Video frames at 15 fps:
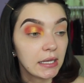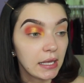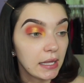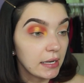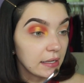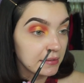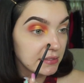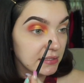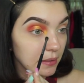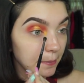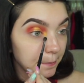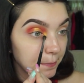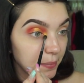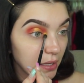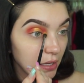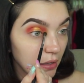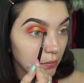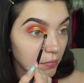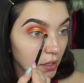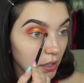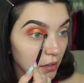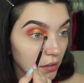It is
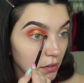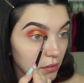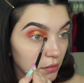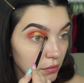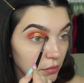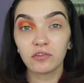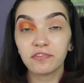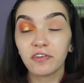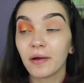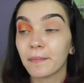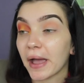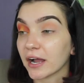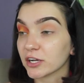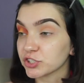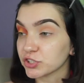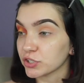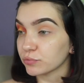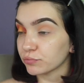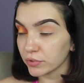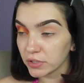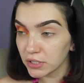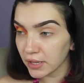beaming. So far, I'm actually
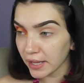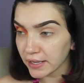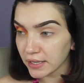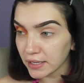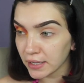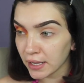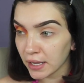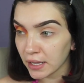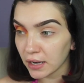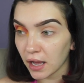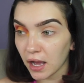really liking it.